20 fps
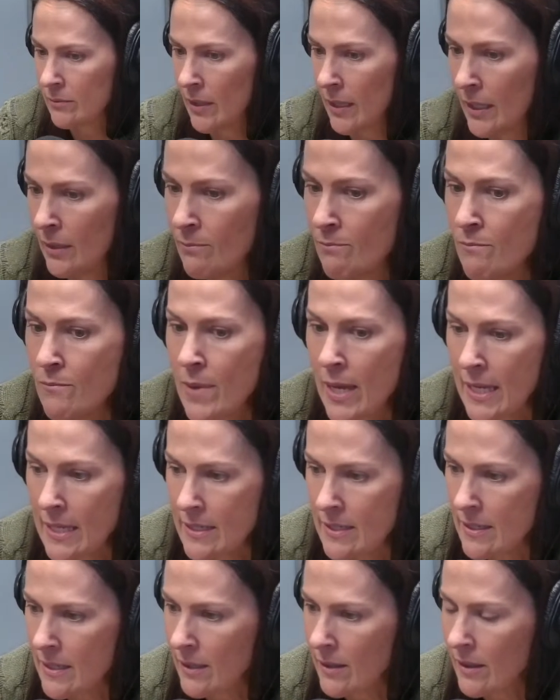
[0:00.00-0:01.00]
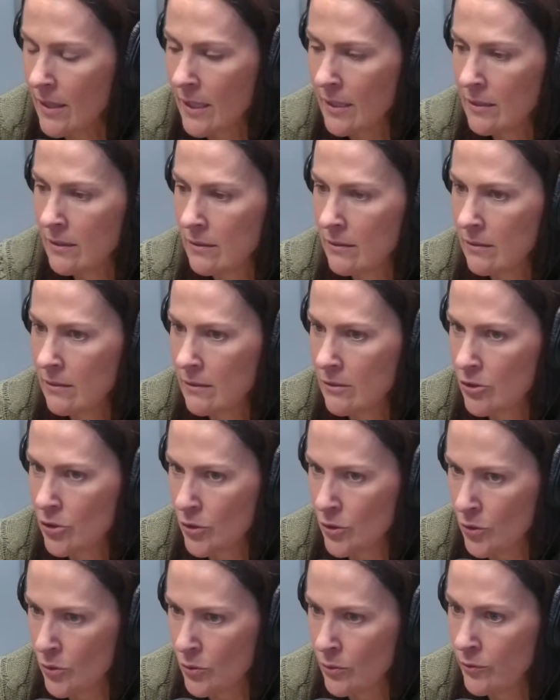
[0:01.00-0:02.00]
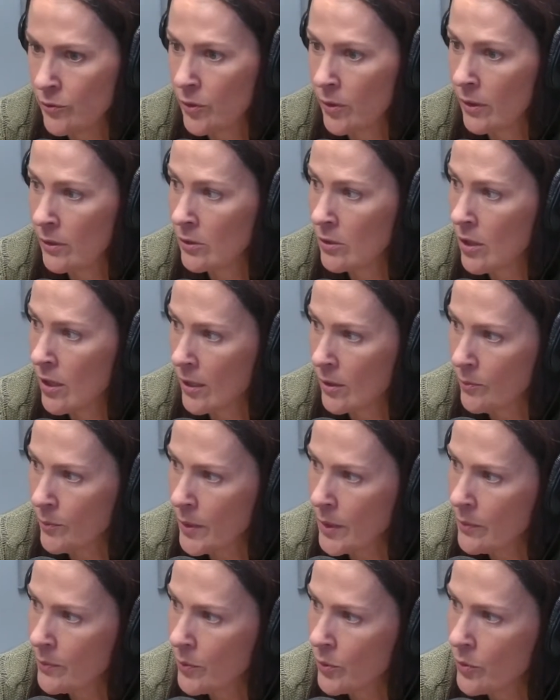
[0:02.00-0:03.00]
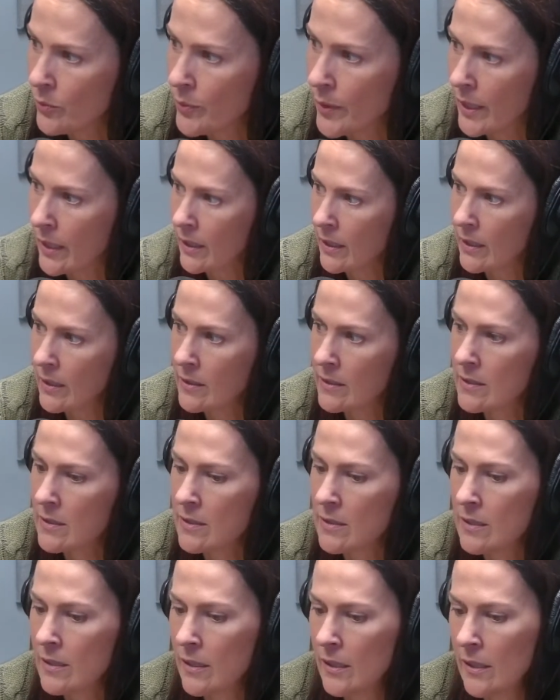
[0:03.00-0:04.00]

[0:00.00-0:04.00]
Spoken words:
amazing thing to do for a lot of people because